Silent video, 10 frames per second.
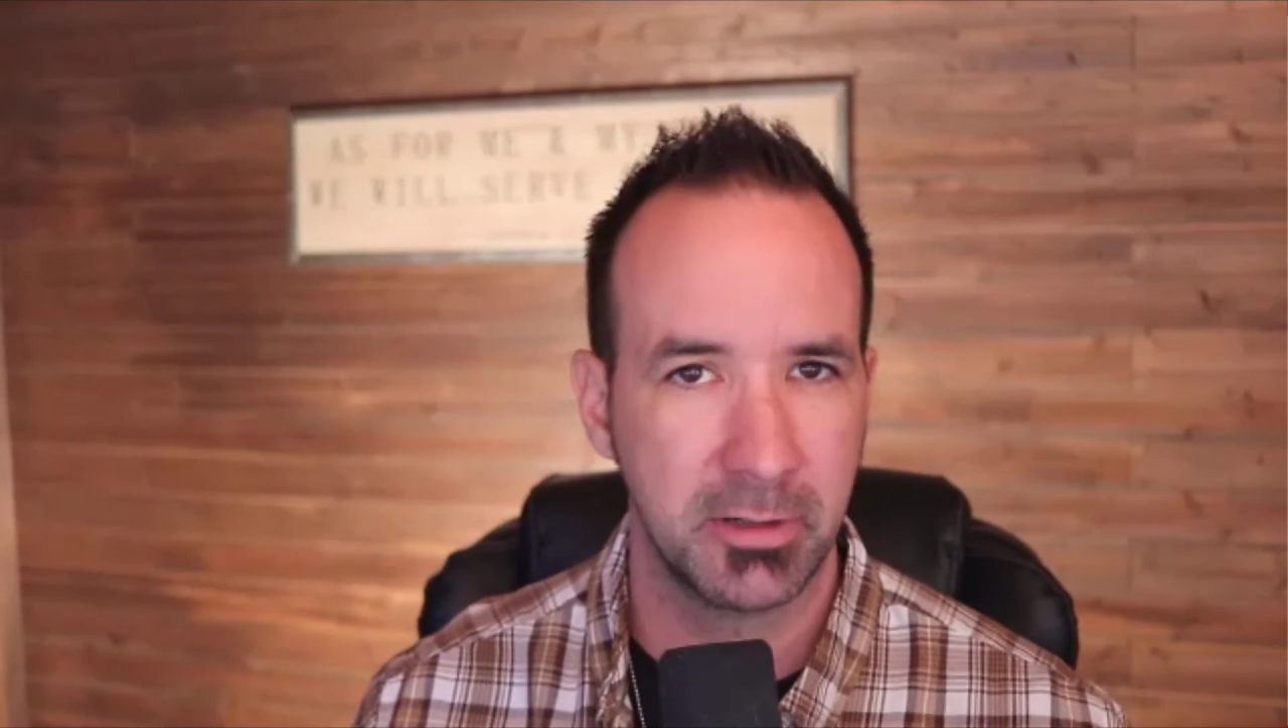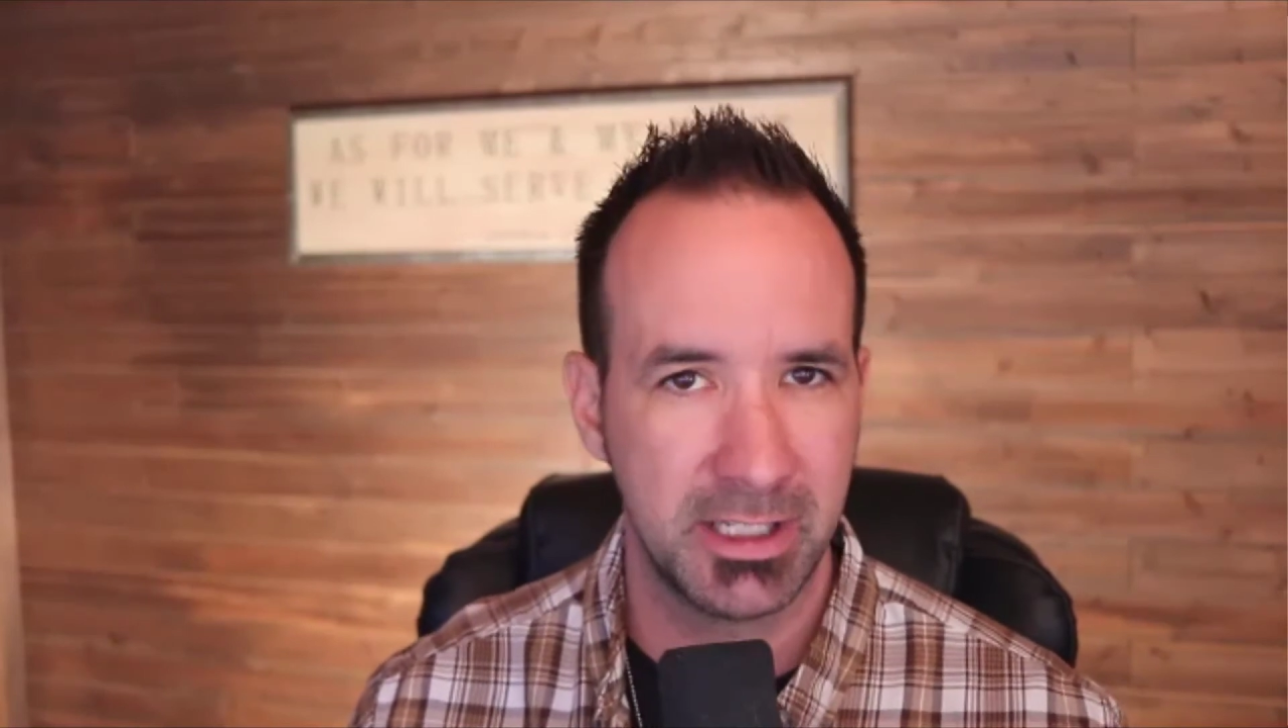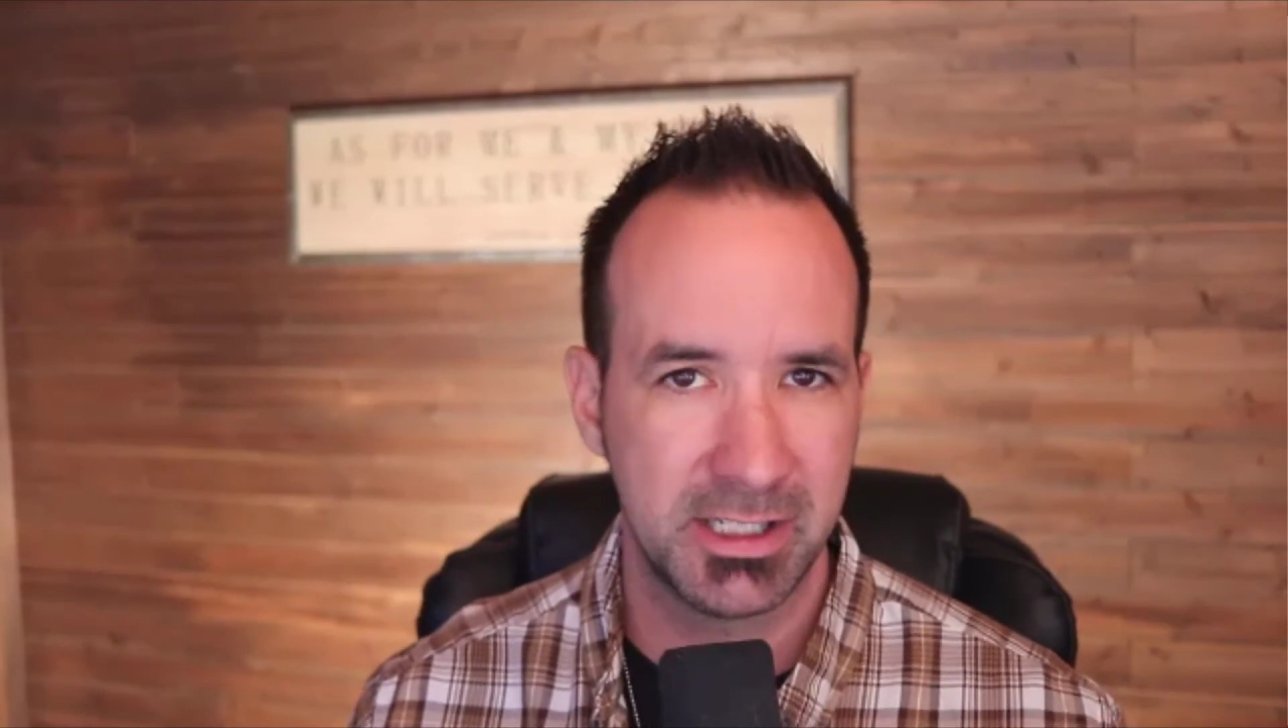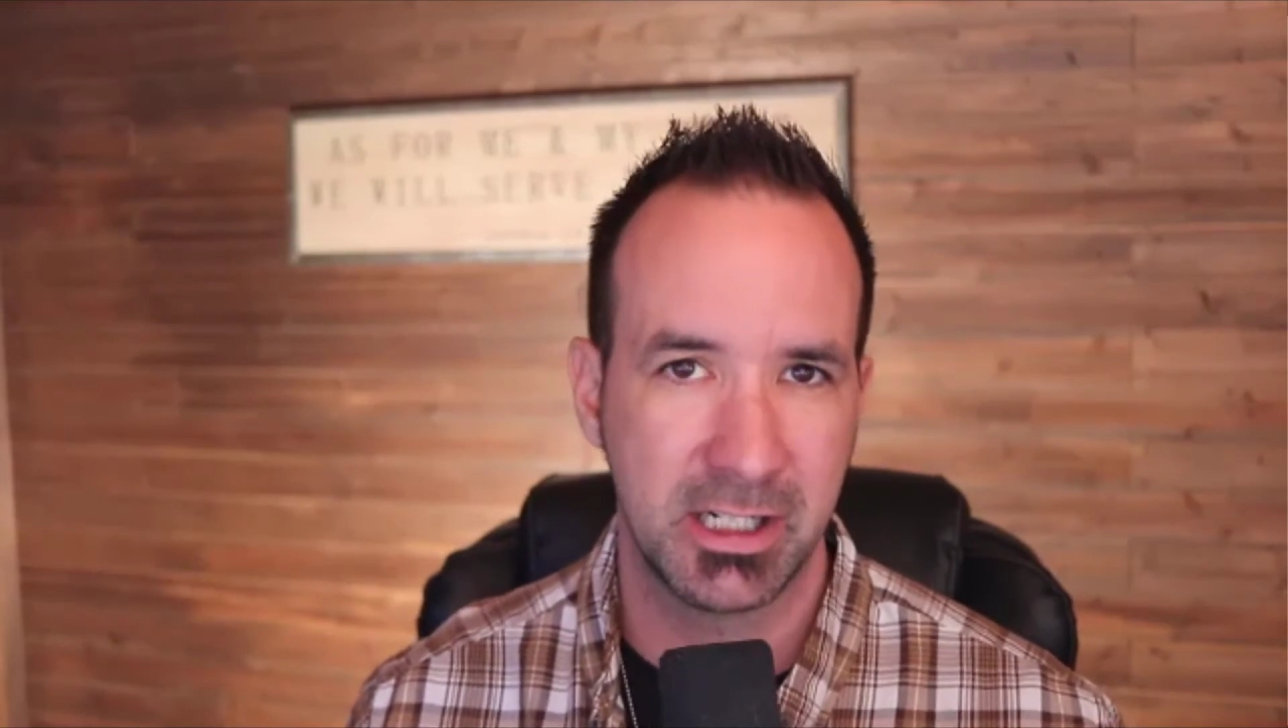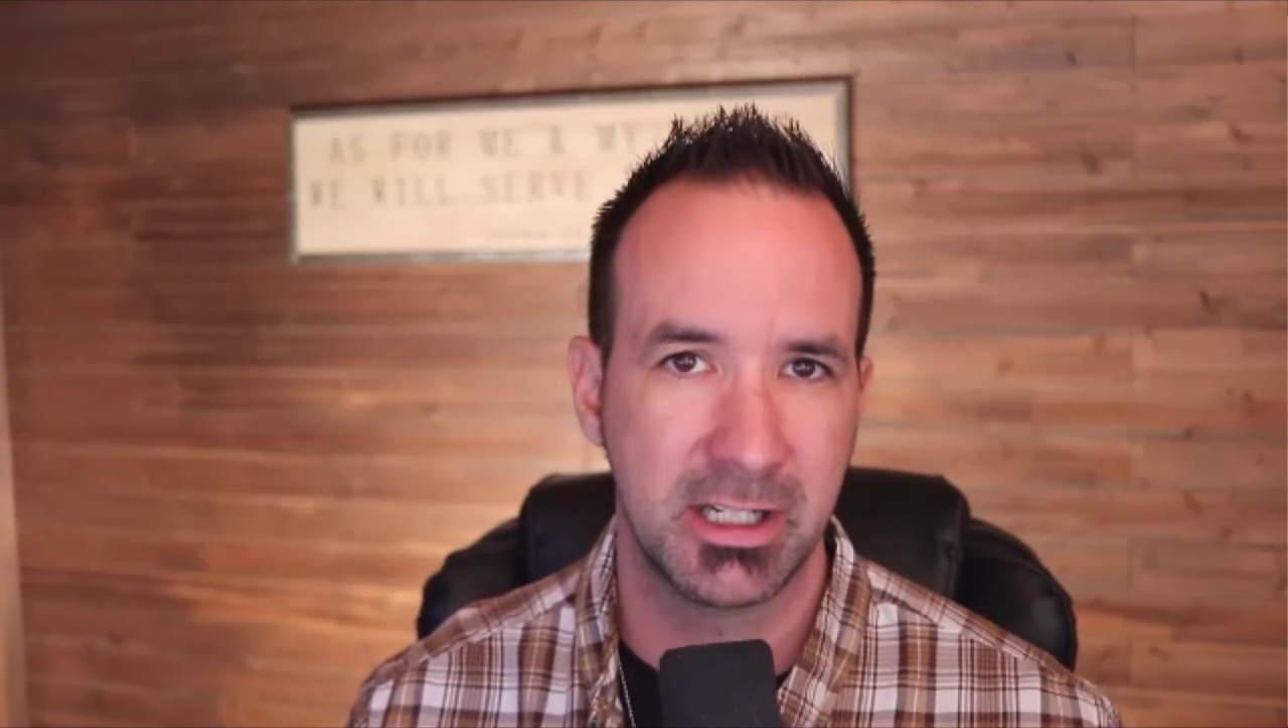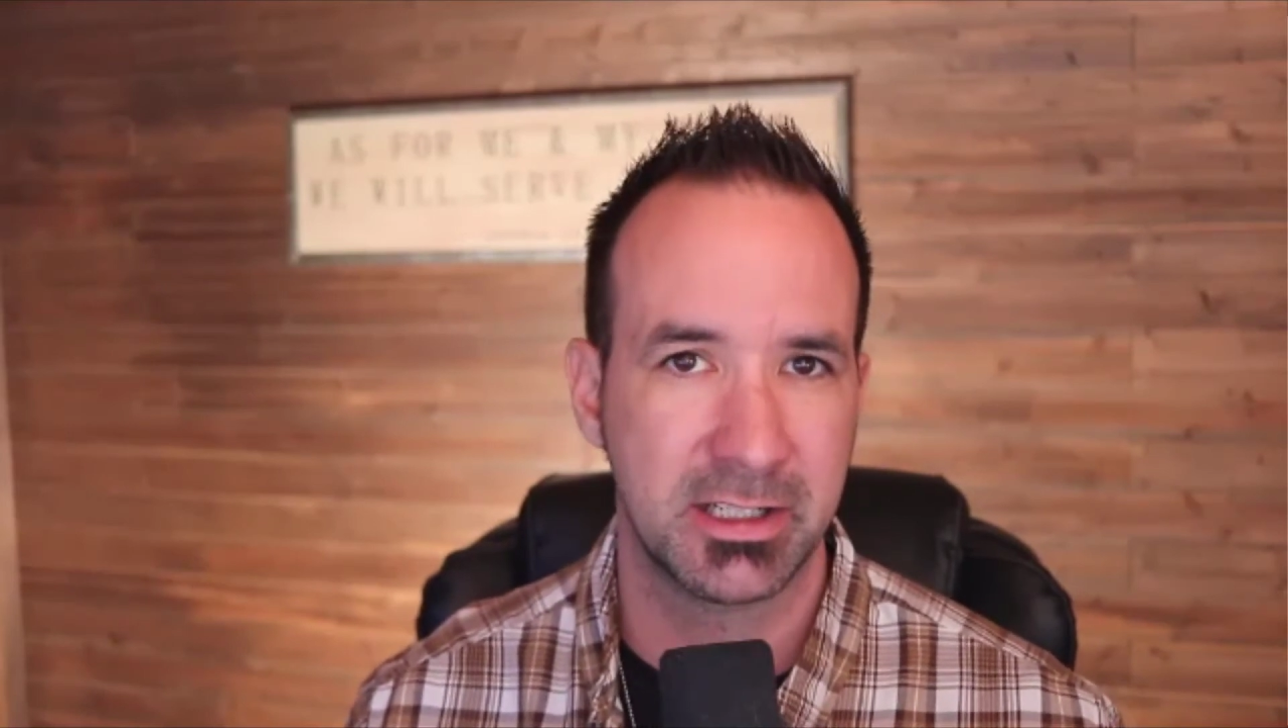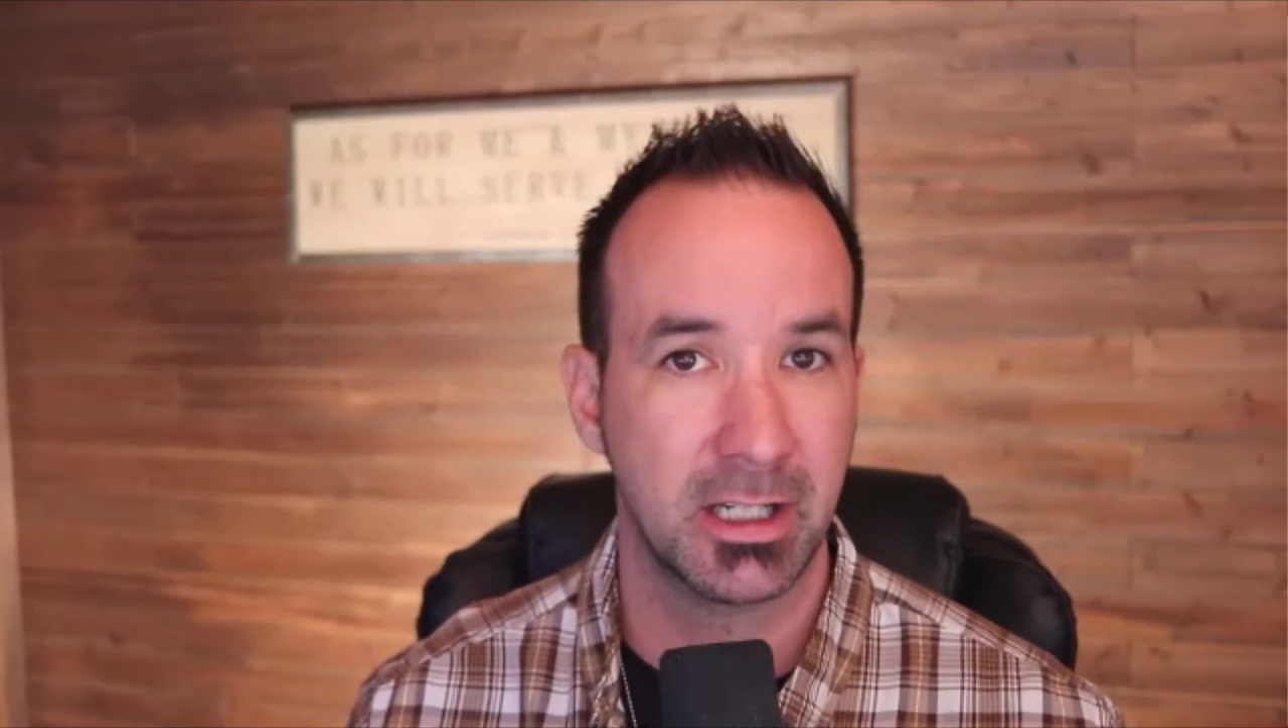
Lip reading: easy it is to